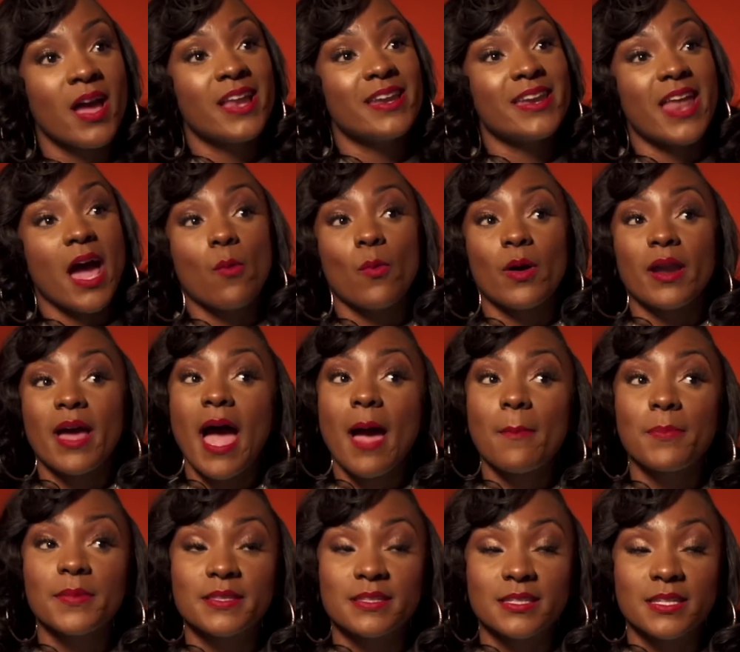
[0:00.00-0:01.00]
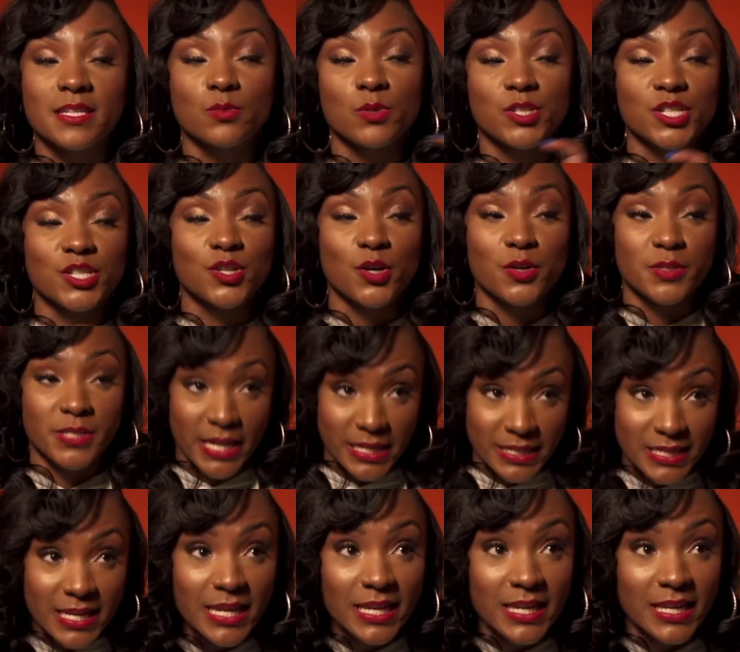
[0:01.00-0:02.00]
Now what happens is when she turns
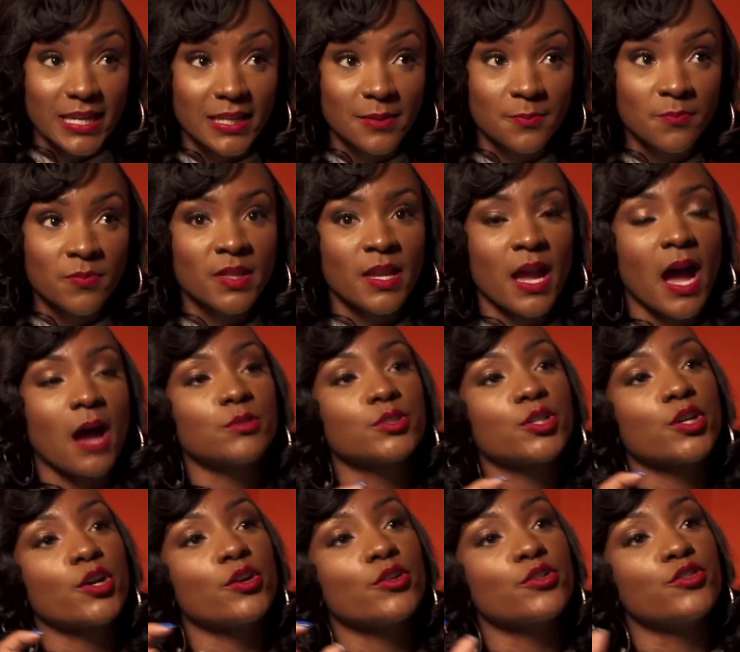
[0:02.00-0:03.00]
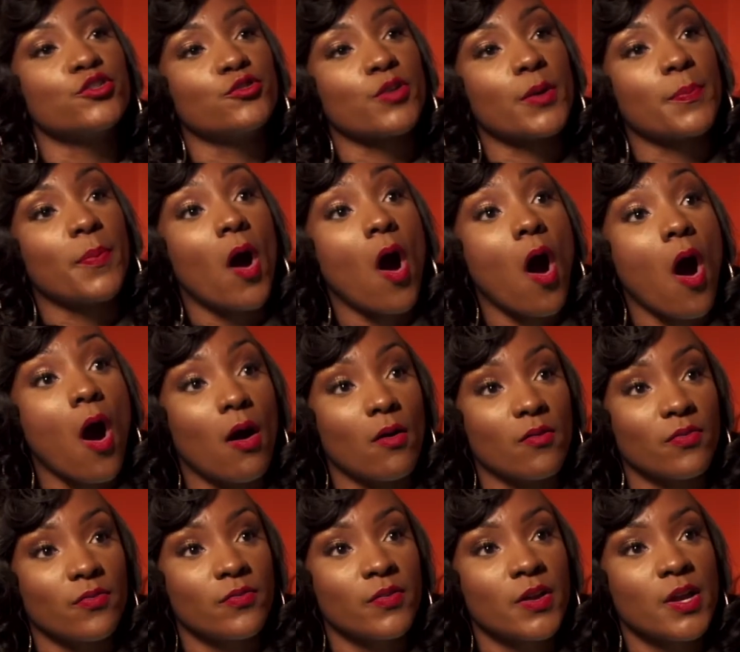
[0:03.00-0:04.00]
18, I'll turn DRIP
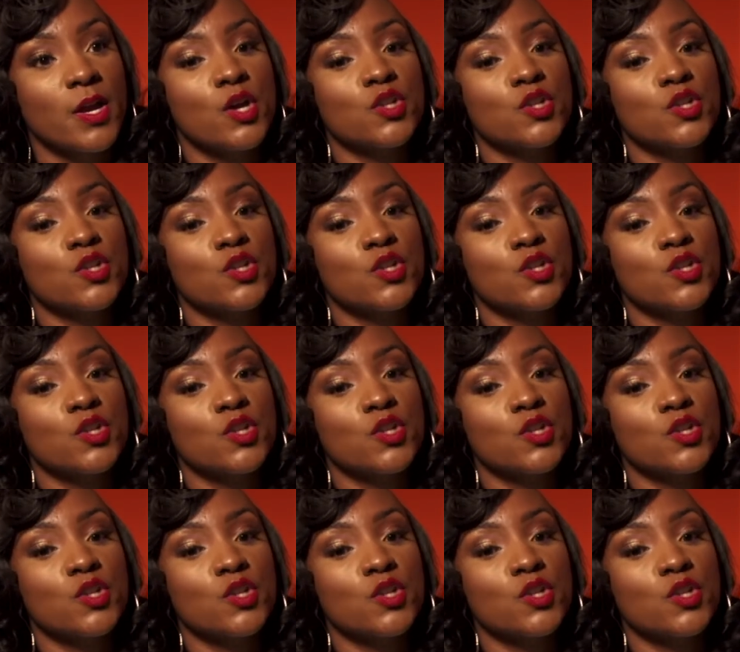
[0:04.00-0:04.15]
off.